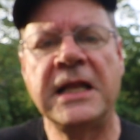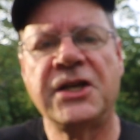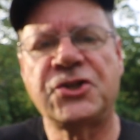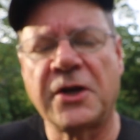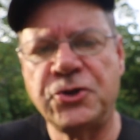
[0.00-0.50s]

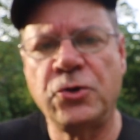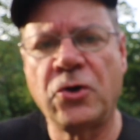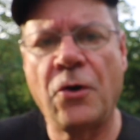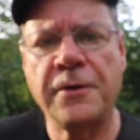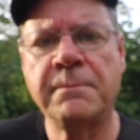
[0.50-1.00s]
So I
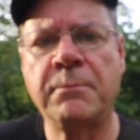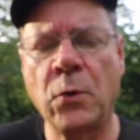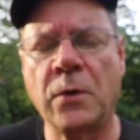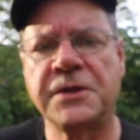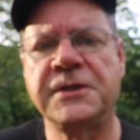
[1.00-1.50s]
took it on
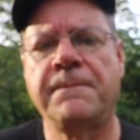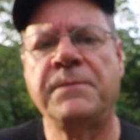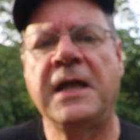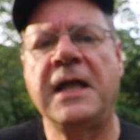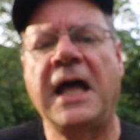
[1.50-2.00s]
board.
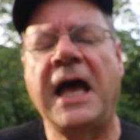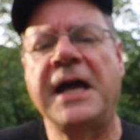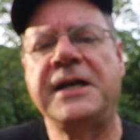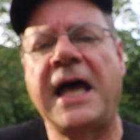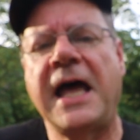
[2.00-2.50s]

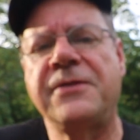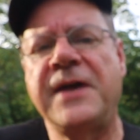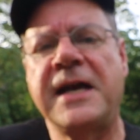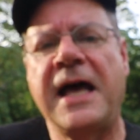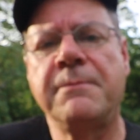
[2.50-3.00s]
And
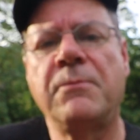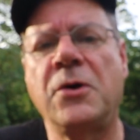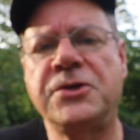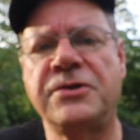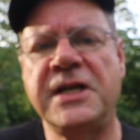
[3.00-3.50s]
then I
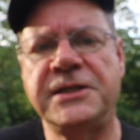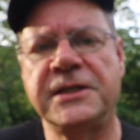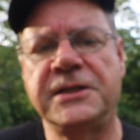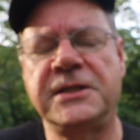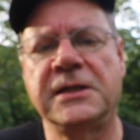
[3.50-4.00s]

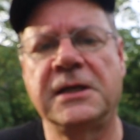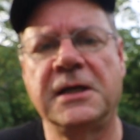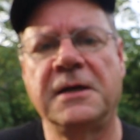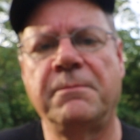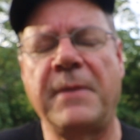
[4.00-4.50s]
moderated
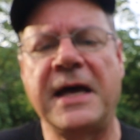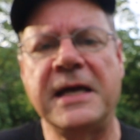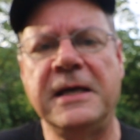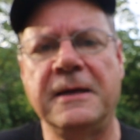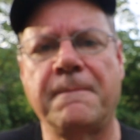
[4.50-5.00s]

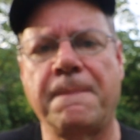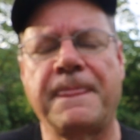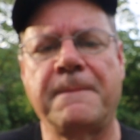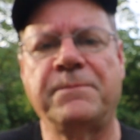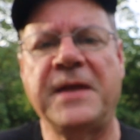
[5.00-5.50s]
my
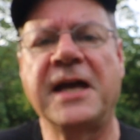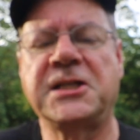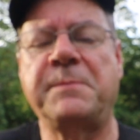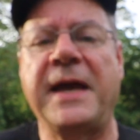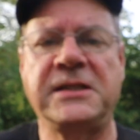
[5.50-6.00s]

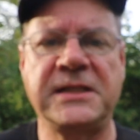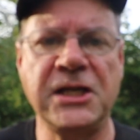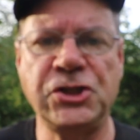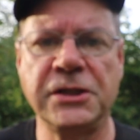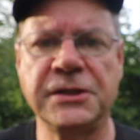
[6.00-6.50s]

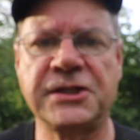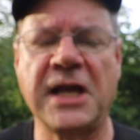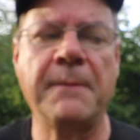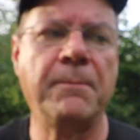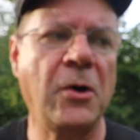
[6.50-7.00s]
expectations.
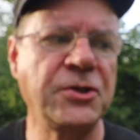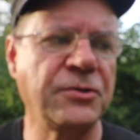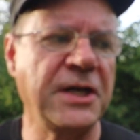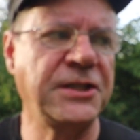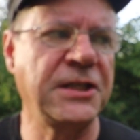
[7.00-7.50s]

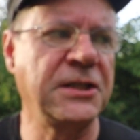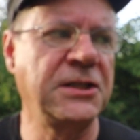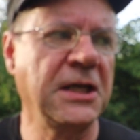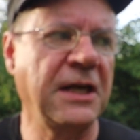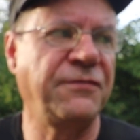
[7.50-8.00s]

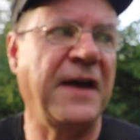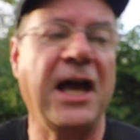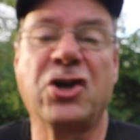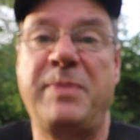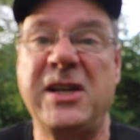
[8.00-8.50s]
In fact,
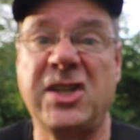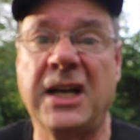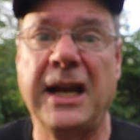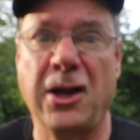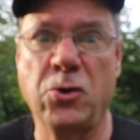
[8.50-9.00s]

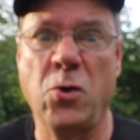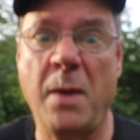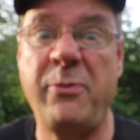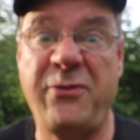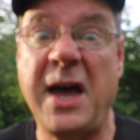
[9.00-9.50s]
I grew
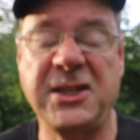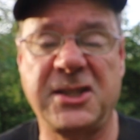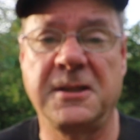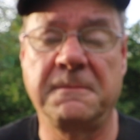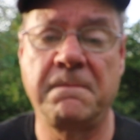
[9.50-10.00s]
up fast.